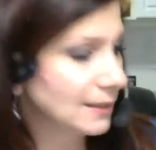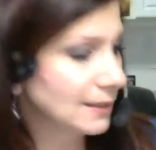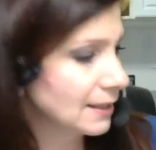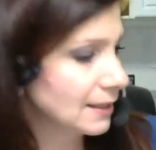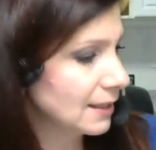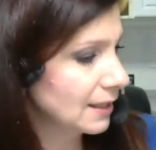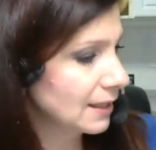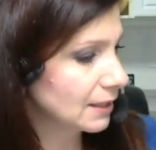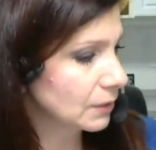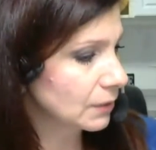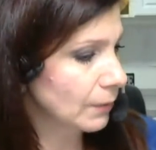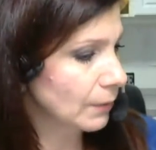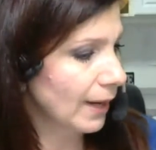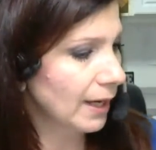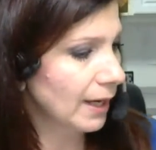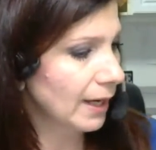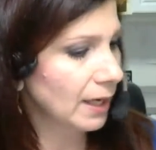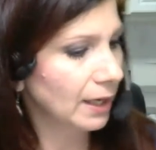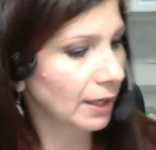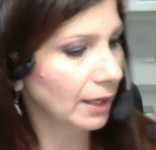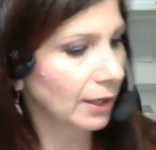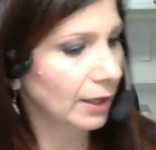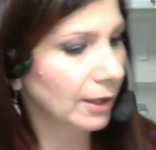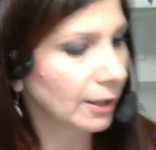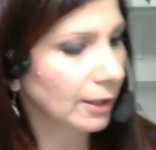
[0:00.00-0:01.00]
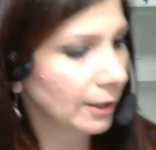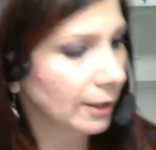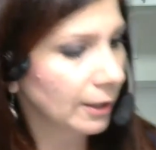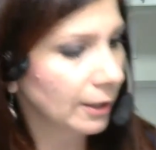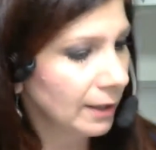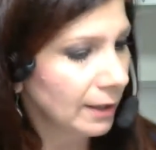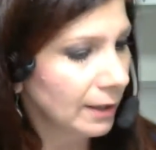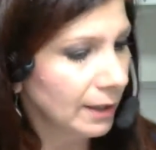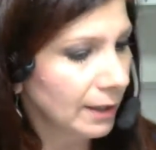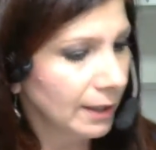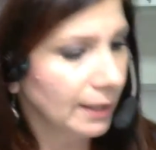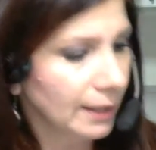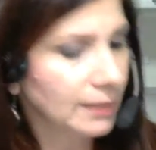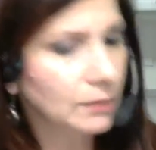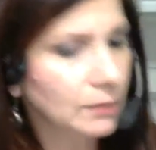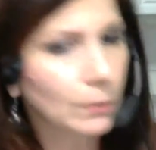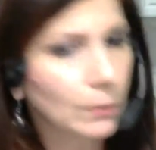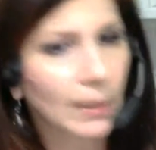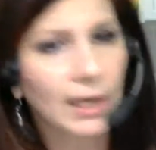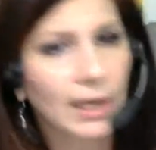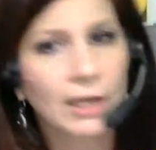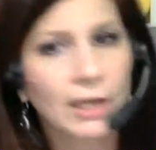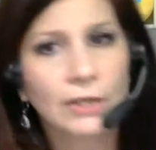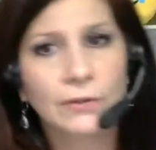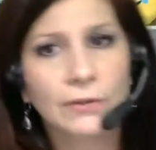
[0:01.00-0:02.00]
this right here is
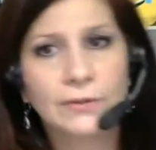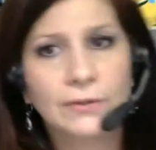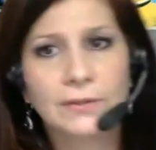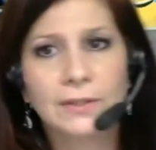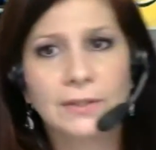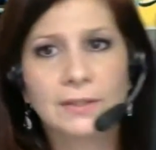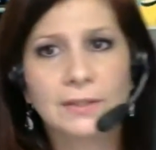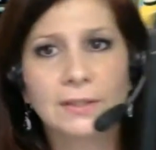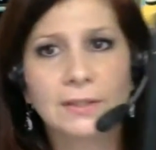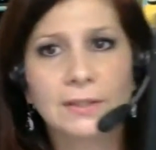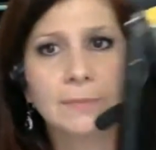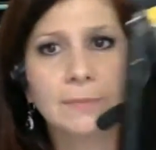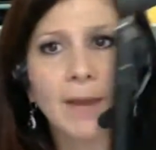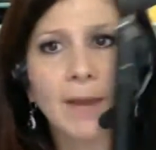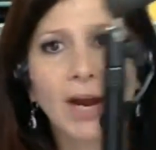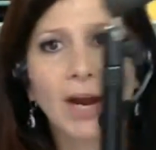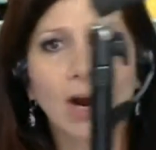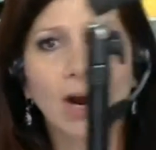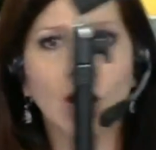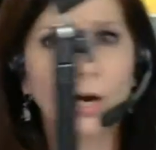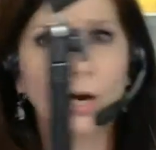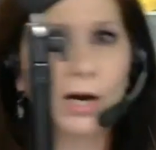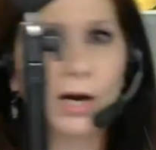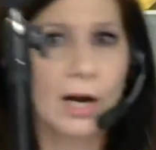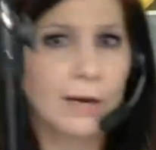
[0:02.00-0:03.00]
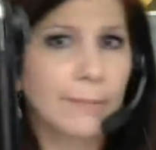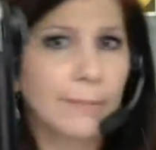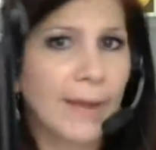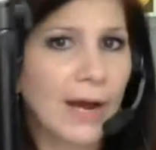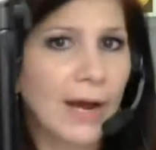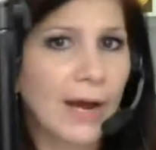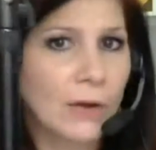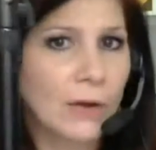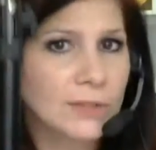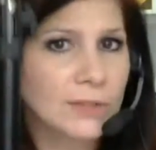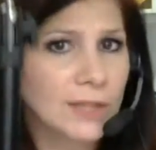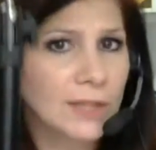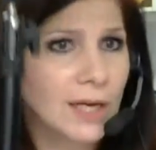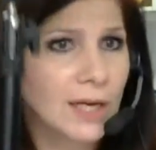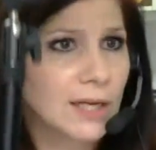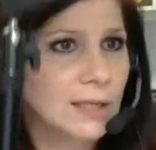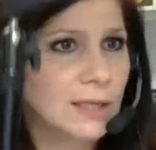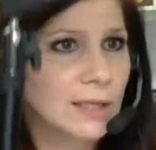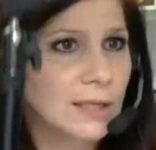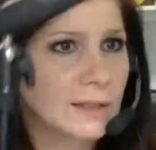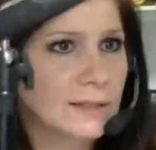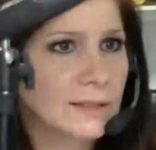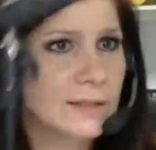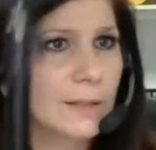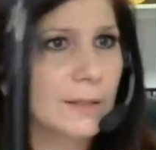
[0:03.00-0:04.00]
what I use. This is my Archon mount.
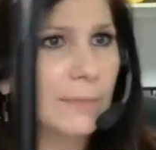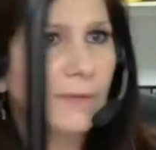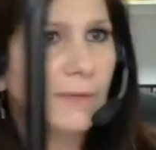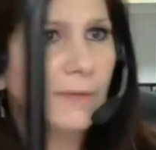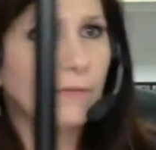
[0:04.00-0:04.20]
And some of